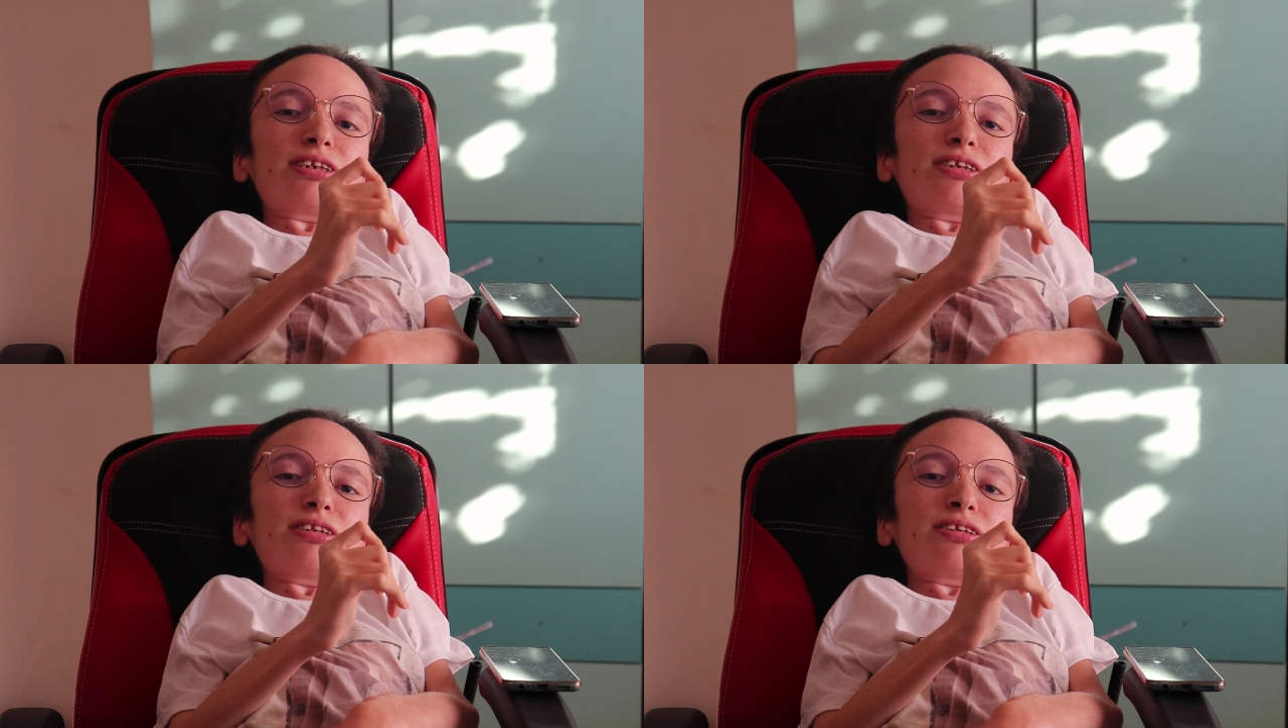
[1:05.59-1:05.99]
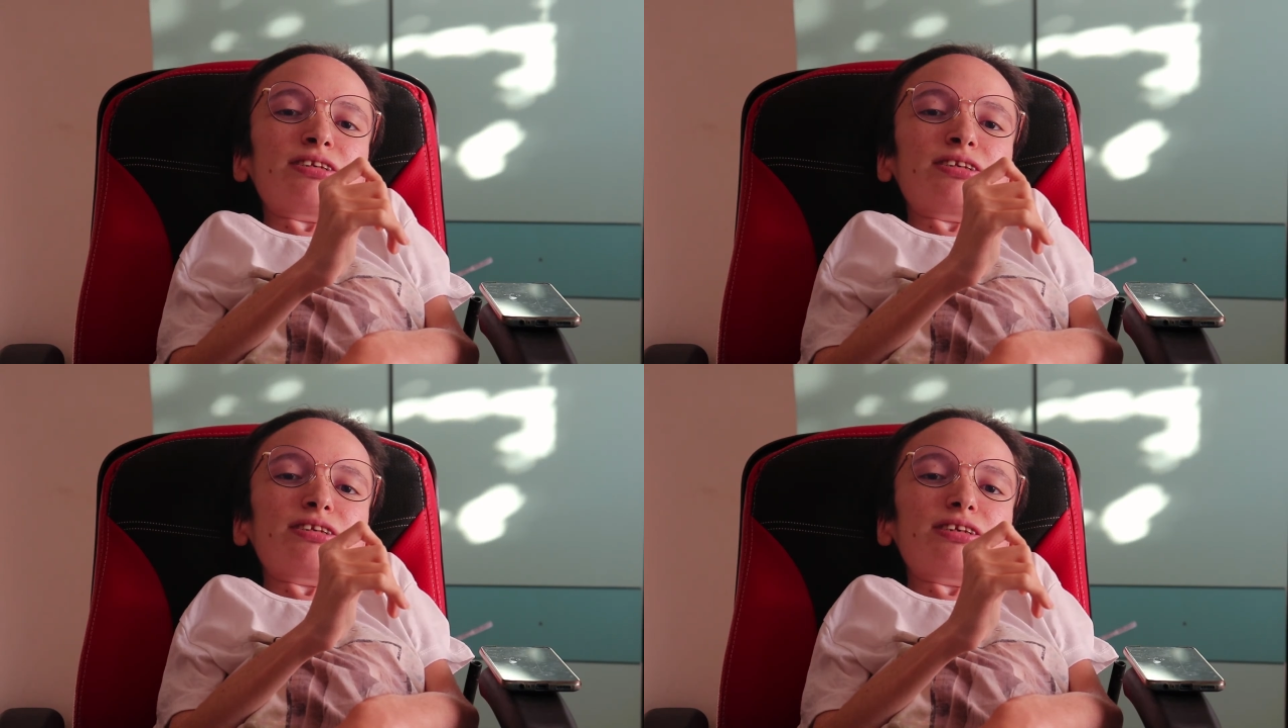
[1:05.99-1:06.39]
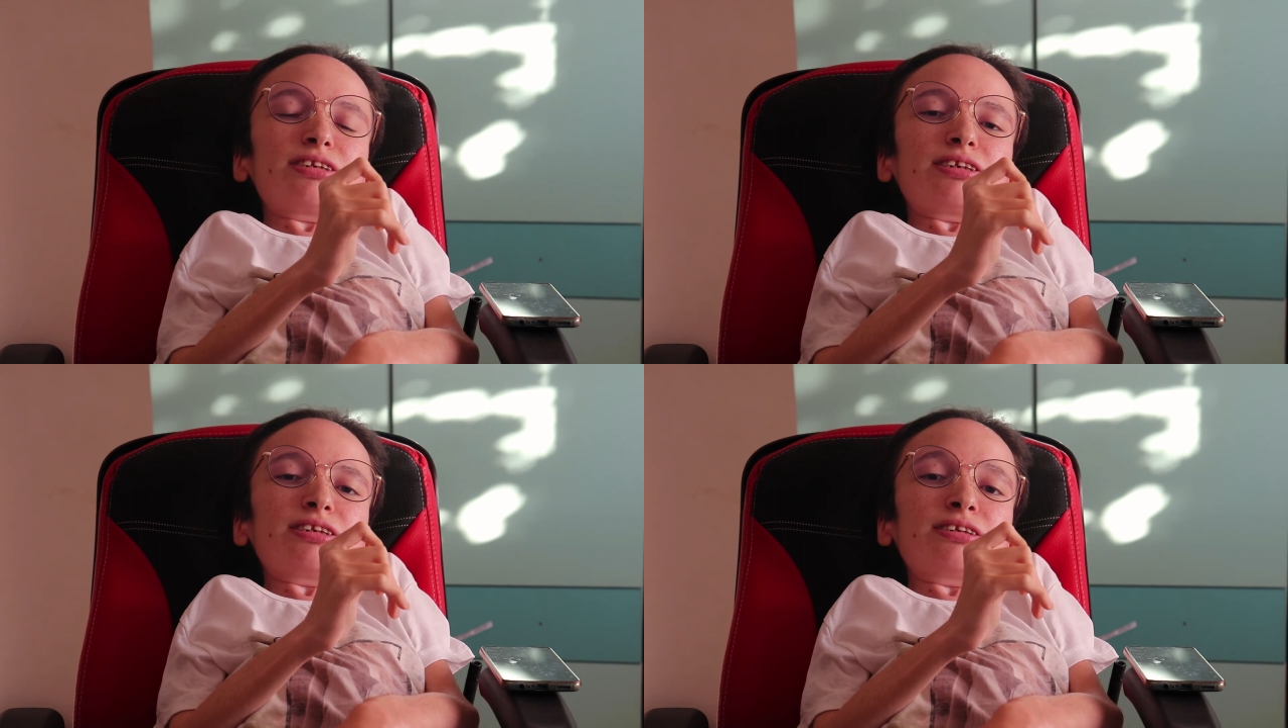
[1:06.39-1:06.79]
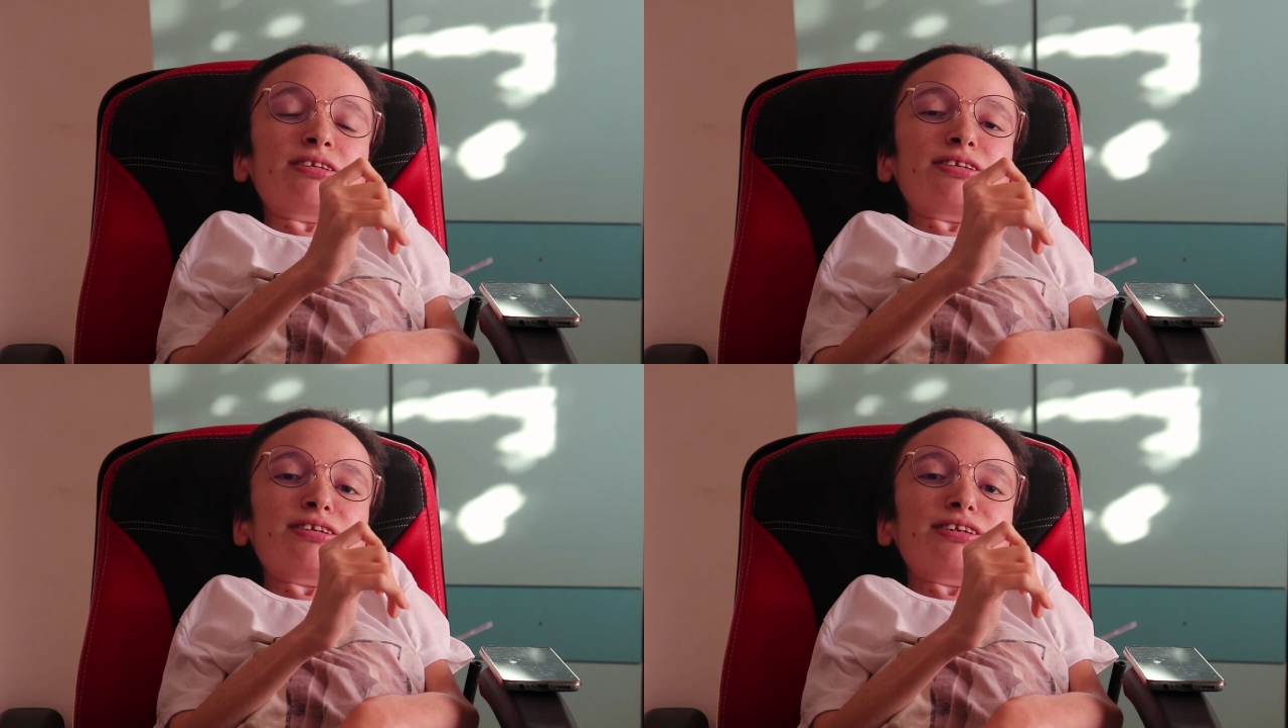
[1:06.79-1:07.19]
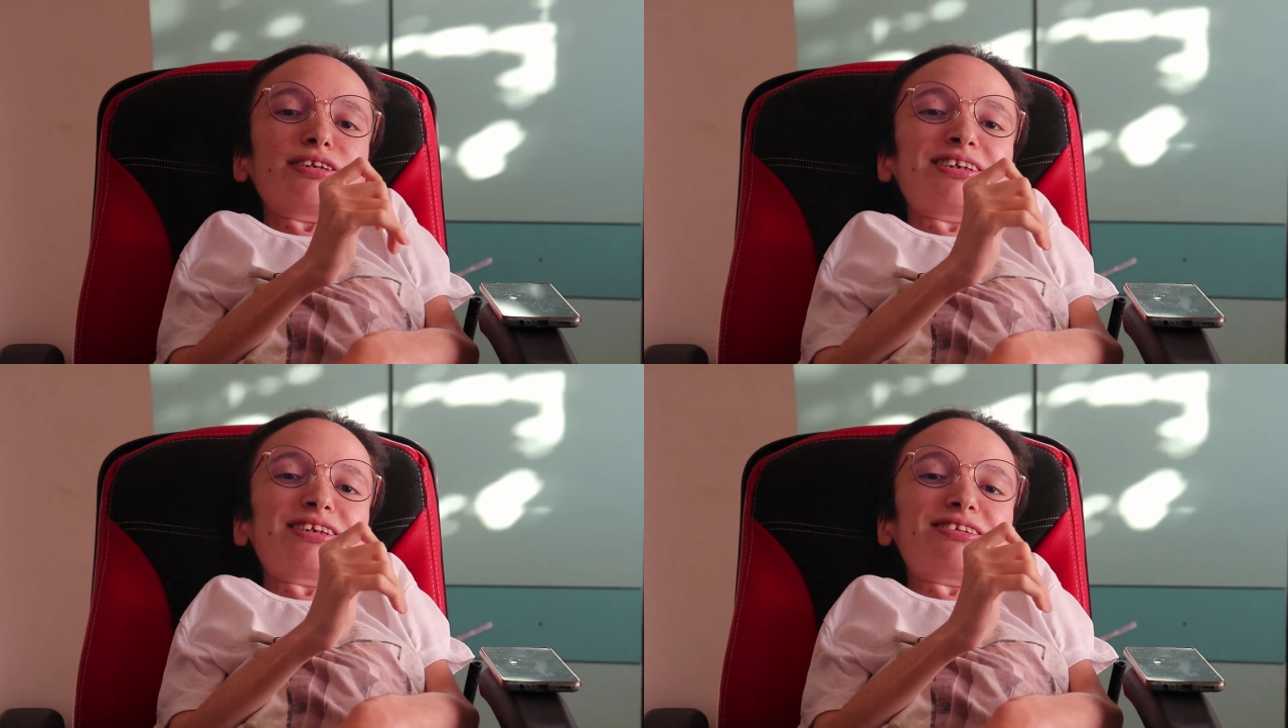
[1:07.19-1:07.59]
And yeah,
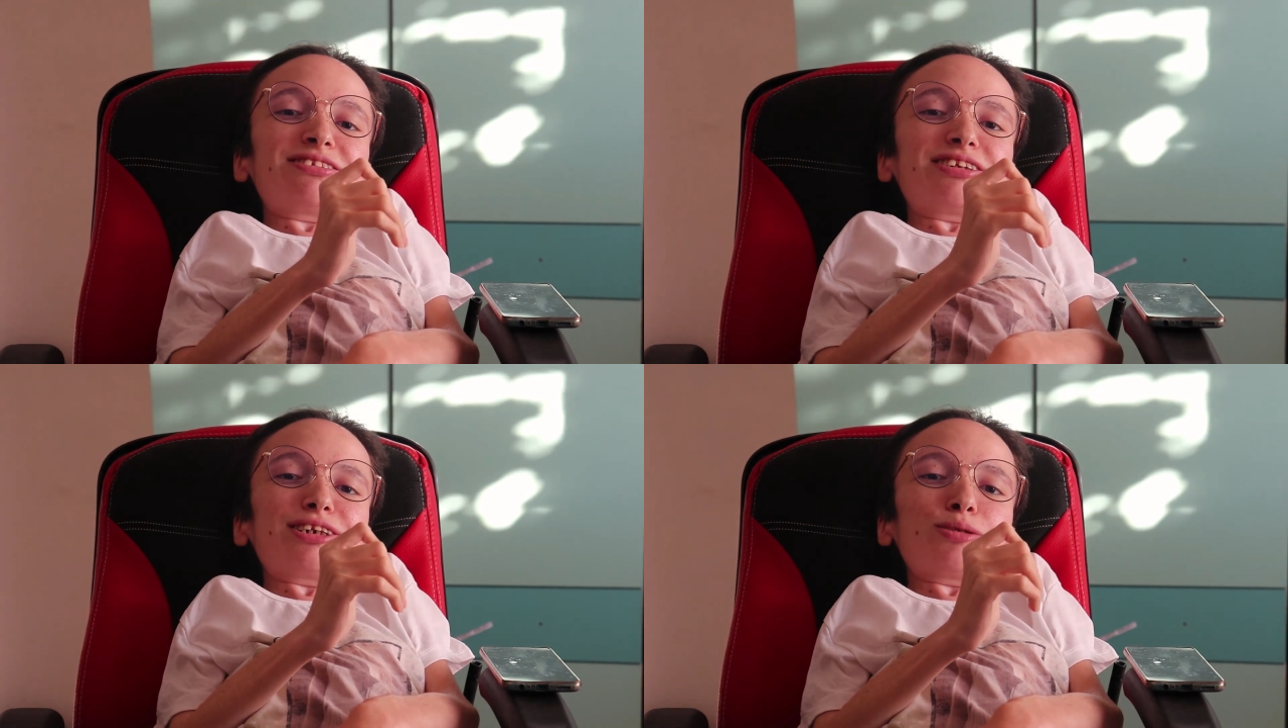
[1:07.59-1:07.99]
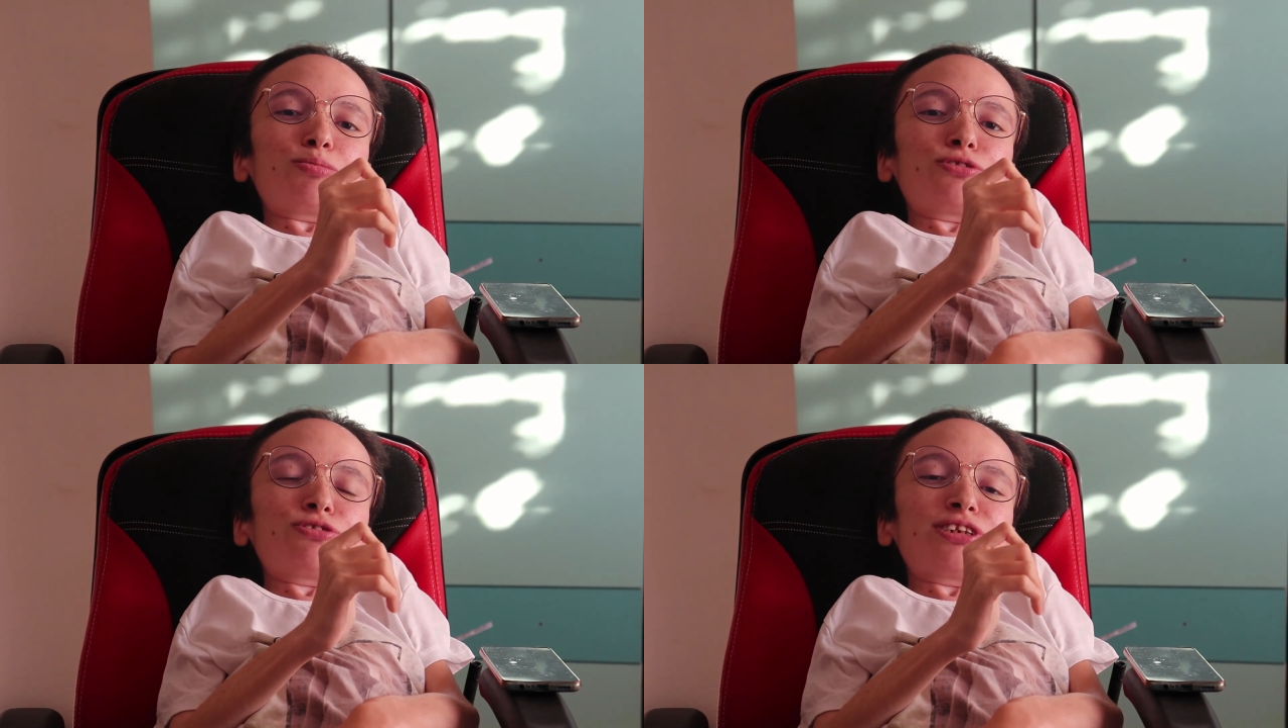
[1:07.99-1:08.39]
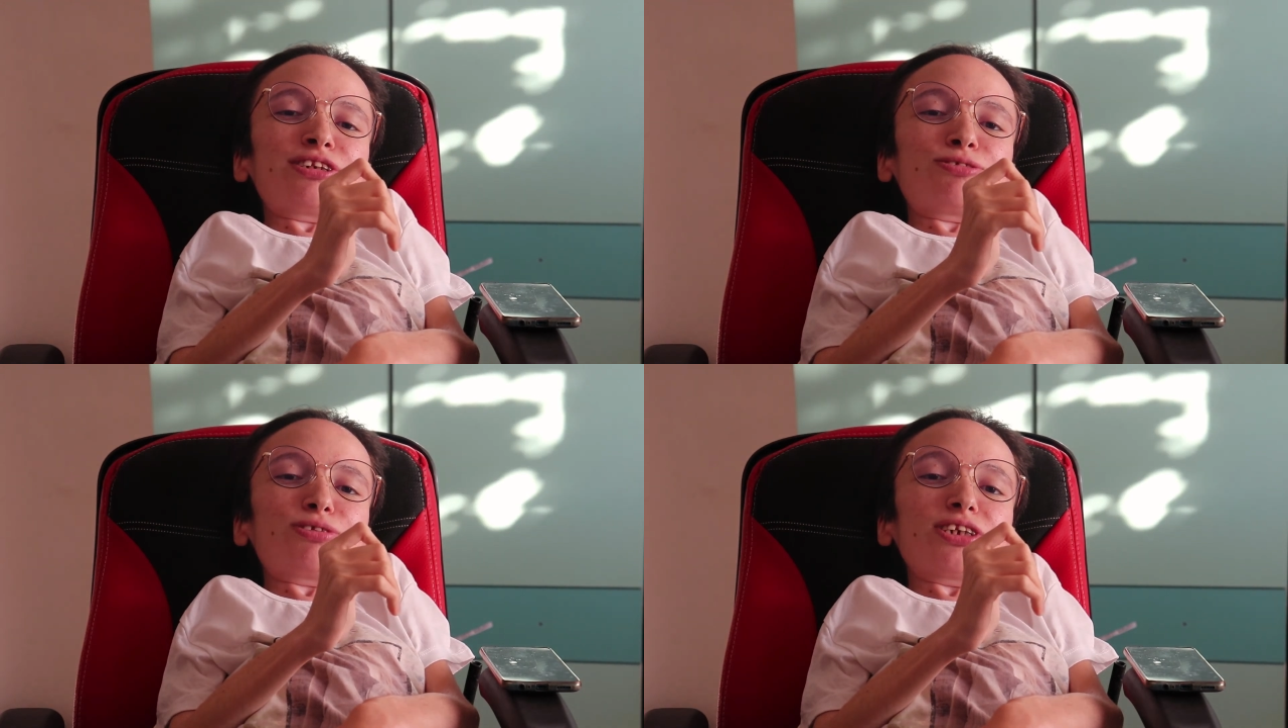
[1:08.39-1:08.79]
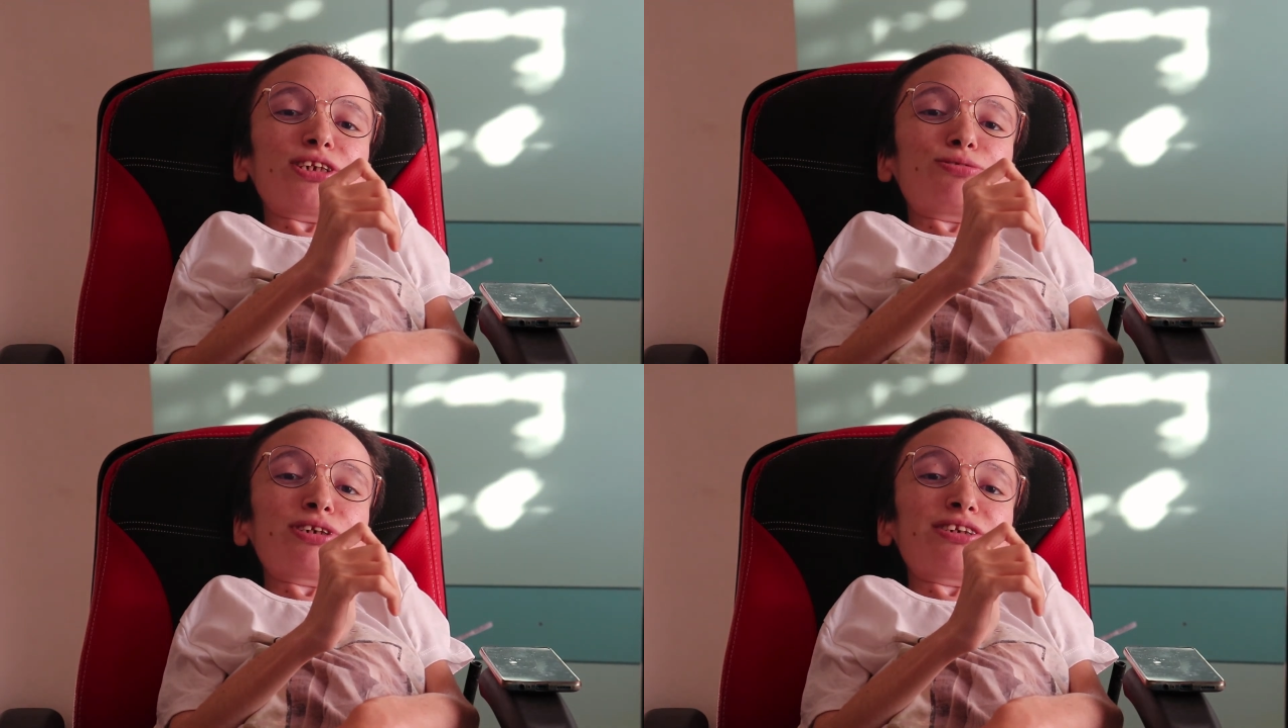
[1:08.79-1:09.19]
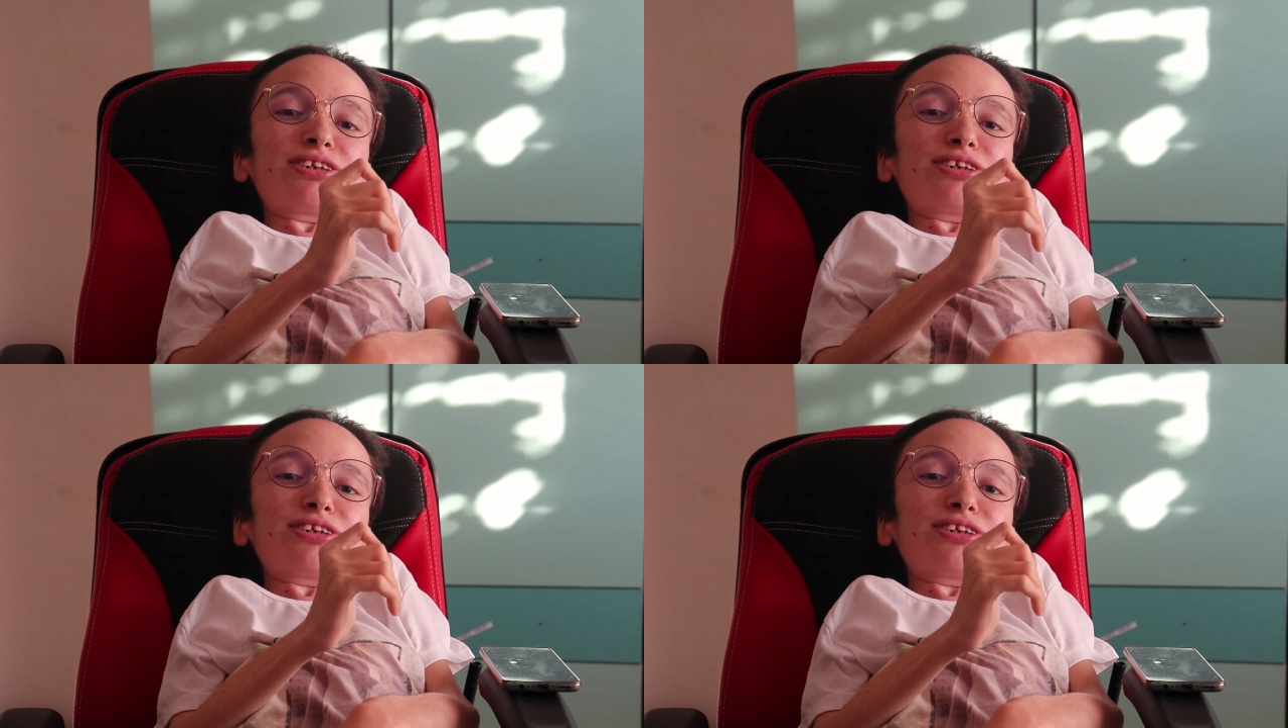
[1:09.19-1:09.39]
I'll try posting once a week,